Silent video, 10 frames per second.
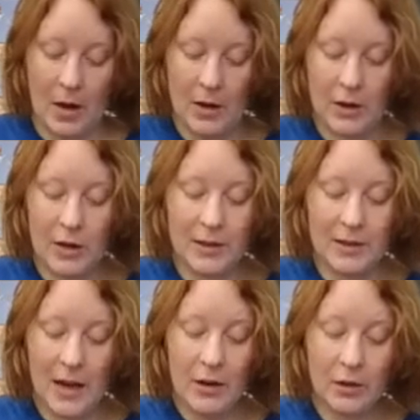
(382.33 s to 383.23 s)
And you're going to
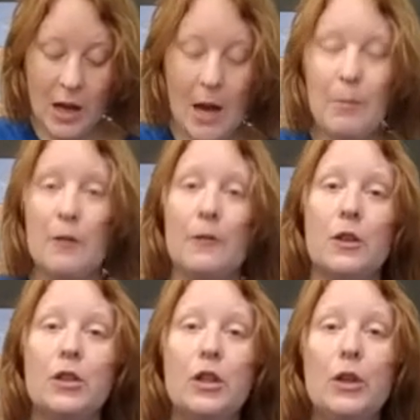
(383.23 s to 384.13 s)
set your timer
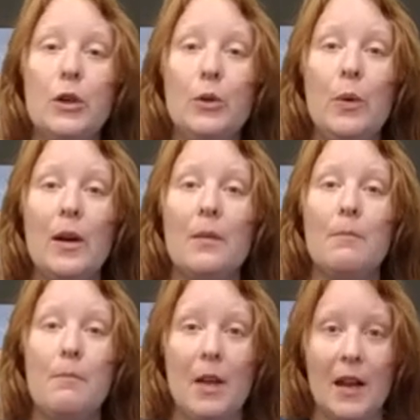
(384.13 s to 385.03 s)
for 2
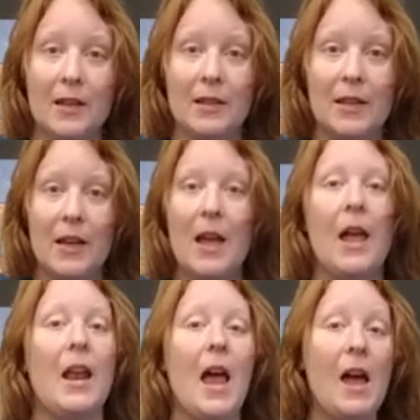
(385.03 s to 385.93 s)
minutes.
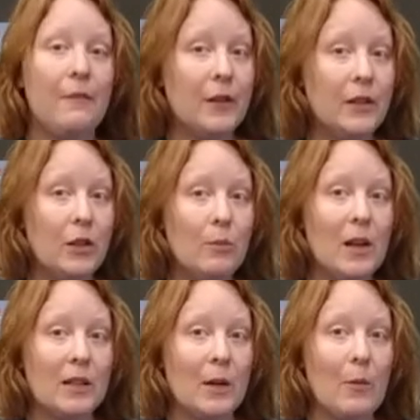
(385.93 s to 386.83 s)
And every 2
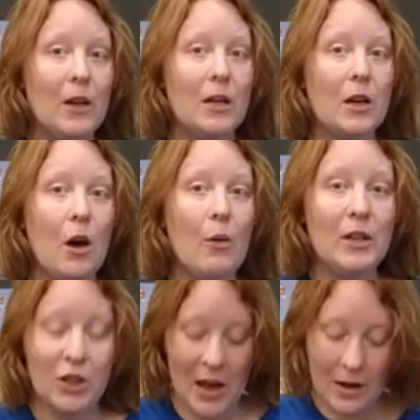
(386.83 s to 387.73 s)
minutes I want you to go
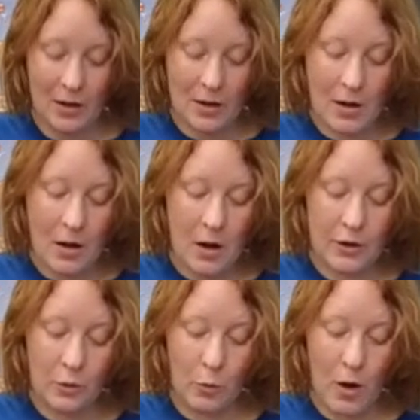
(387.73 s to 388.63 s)
and check on
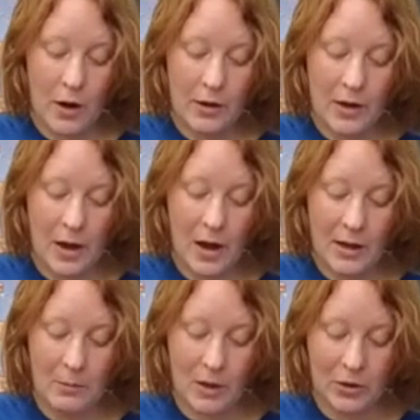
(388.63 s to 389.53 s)
your water and
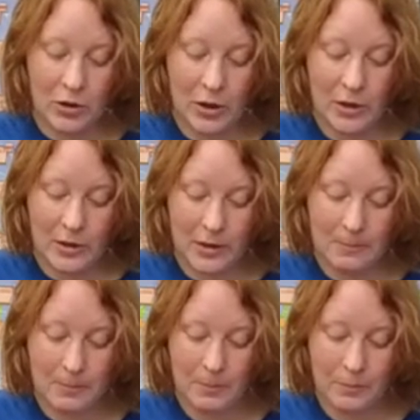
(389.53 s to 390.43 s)
honey
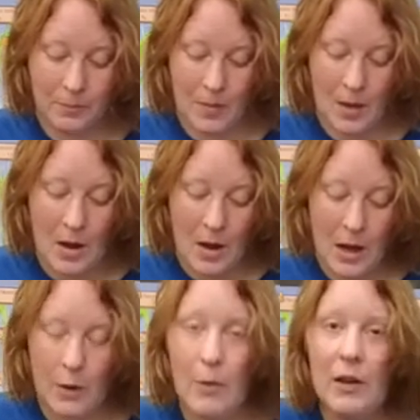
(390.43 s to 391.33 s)
mixtures.
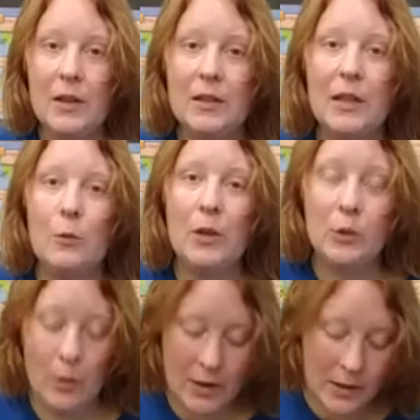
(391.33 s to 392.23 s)
And I want you to see
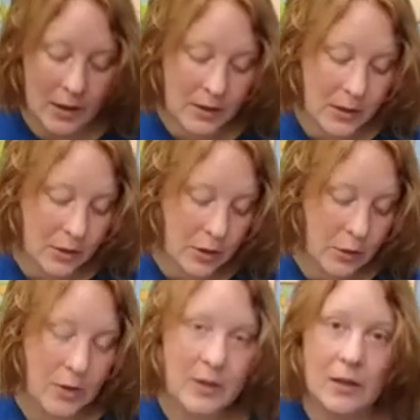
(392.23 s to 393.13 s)
which one is going to start to
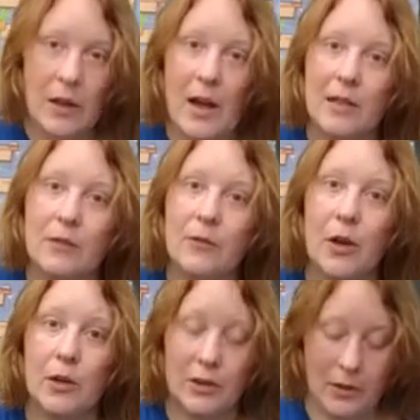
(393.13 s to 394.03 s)
crystallize
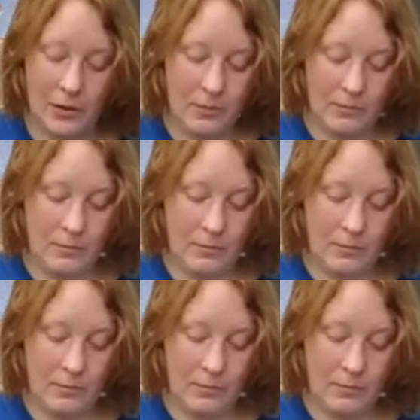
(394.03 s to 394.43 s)
first.